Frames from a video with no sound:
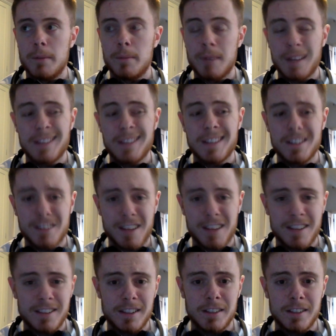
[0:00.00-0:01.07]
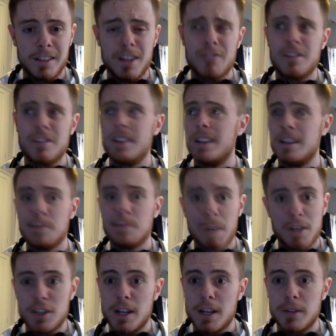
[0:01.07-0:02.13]
PlayStation Access. They don't really need
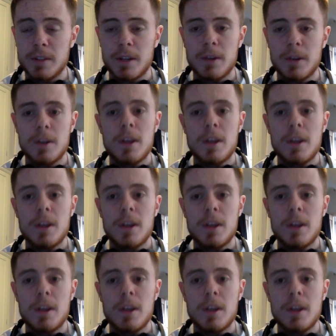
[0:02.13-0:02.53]
my shout out,